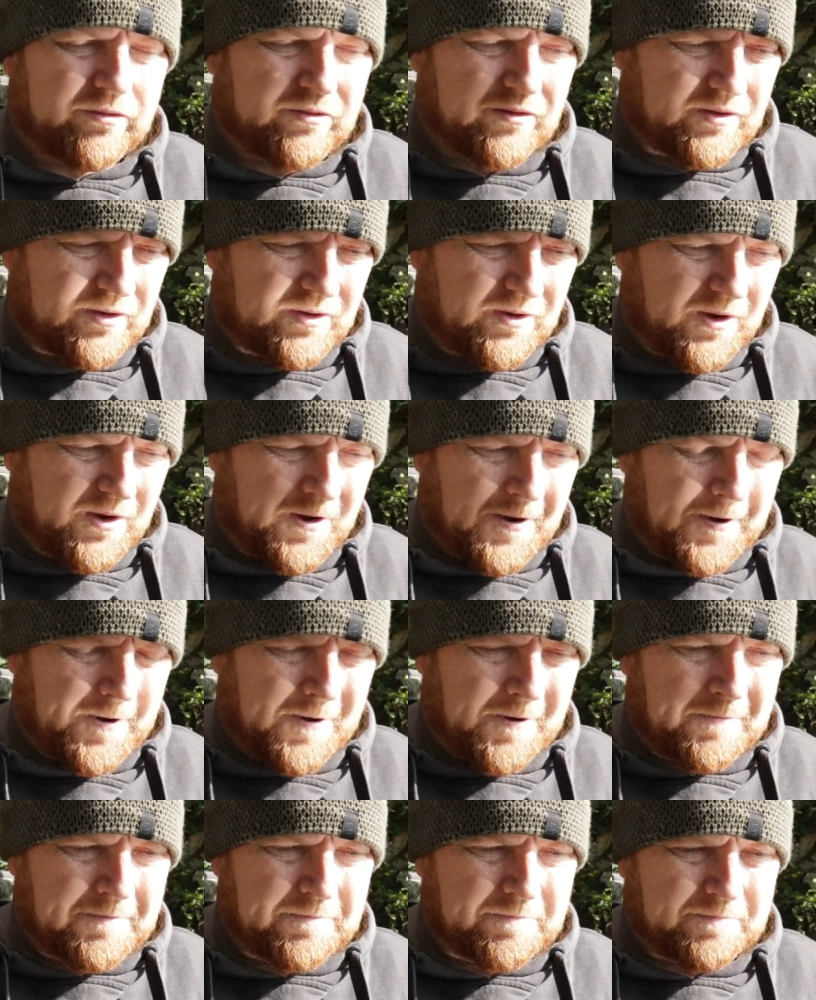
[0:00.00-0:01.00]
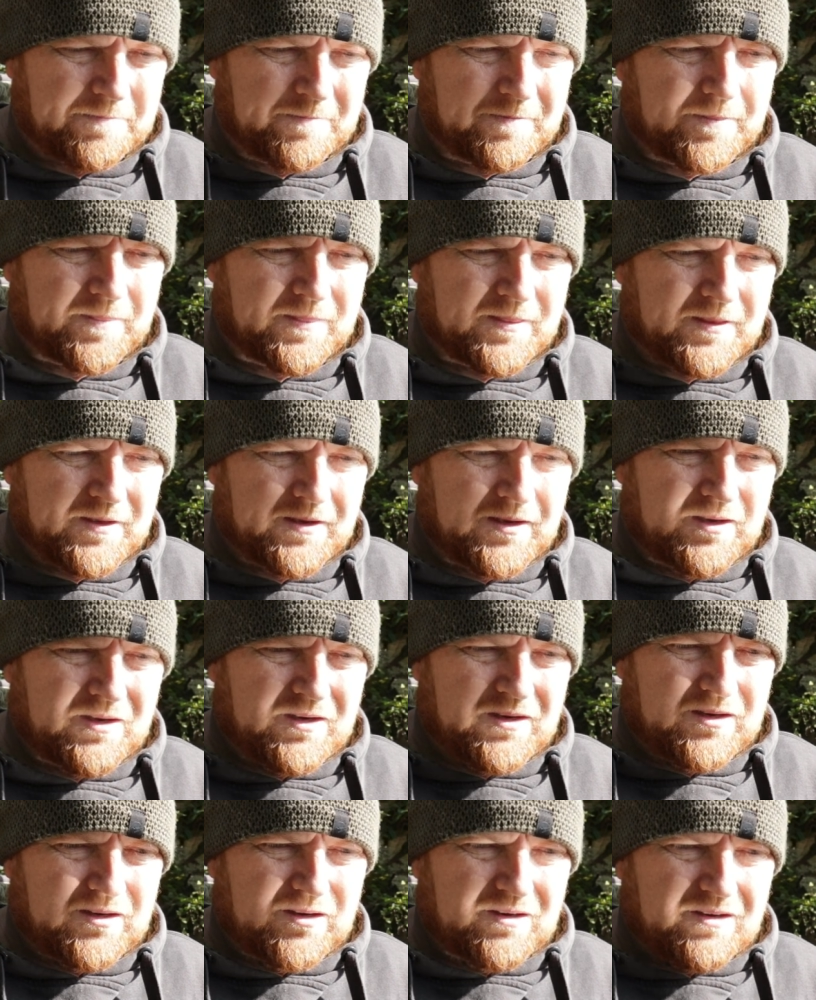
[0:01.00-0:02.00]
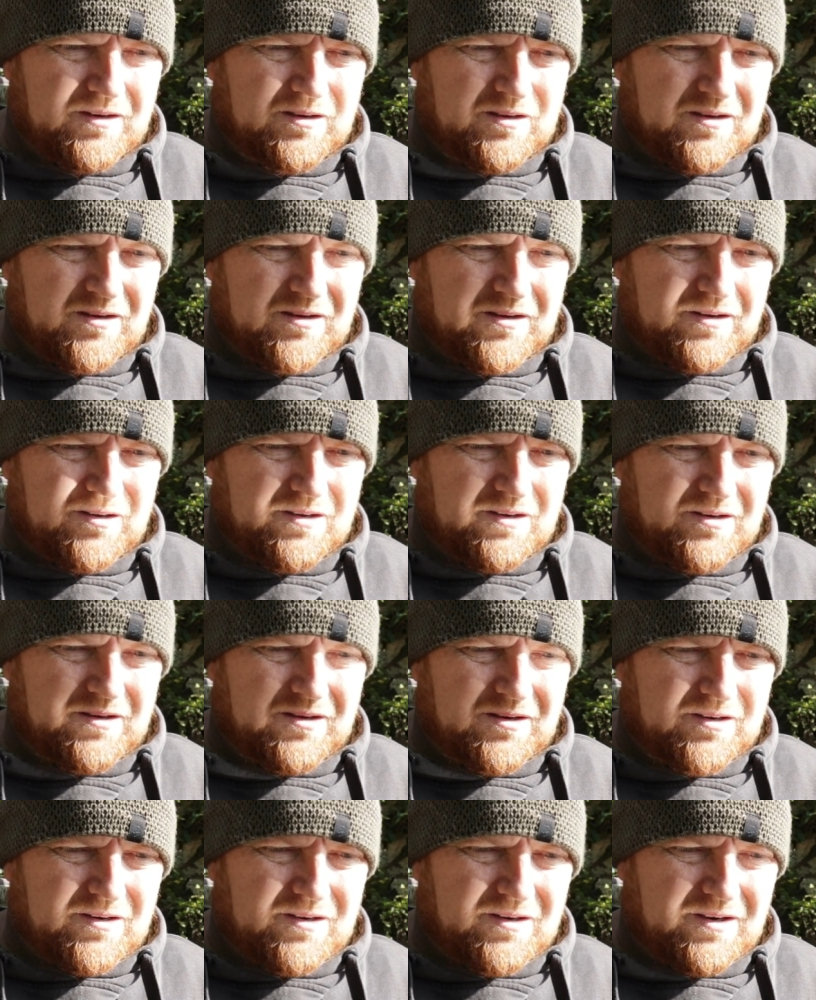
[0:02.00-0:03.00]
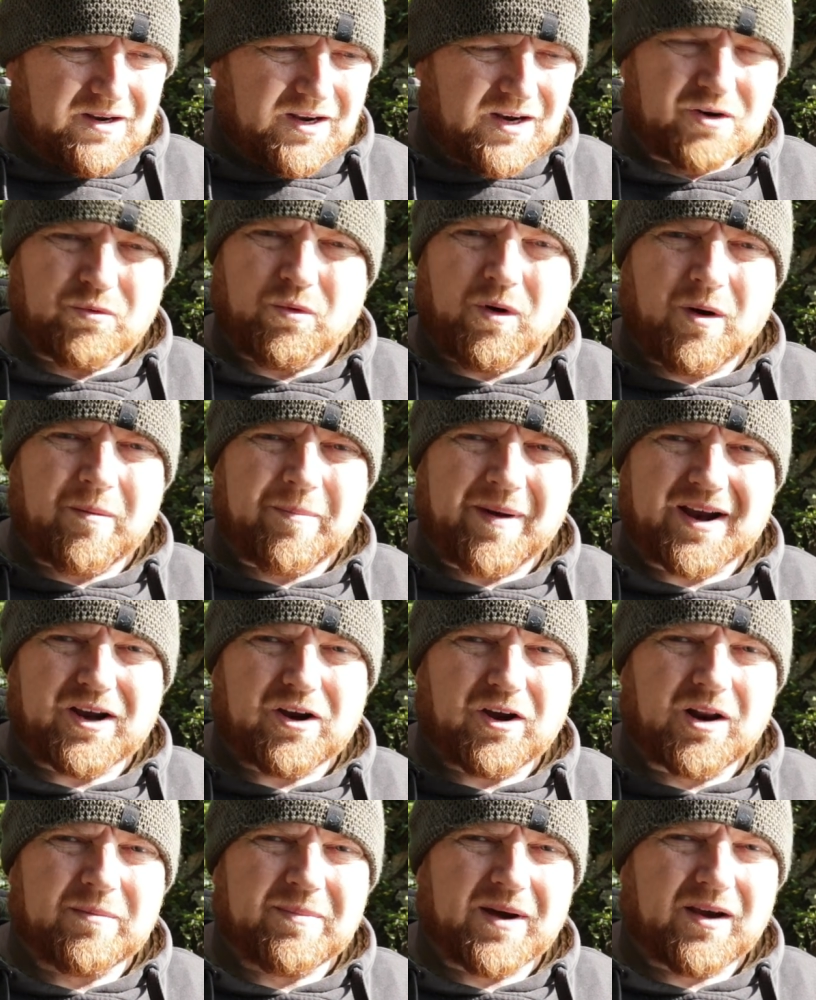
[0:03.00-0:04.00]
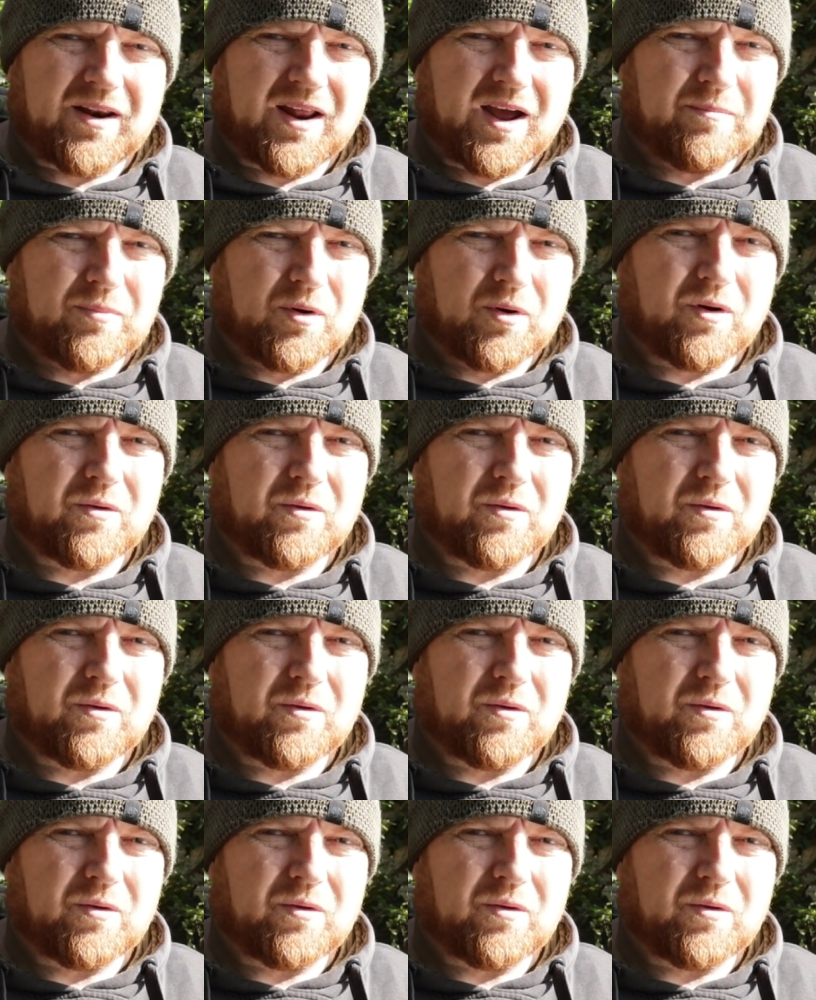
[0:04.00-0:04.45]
I don't know what I bang on about that,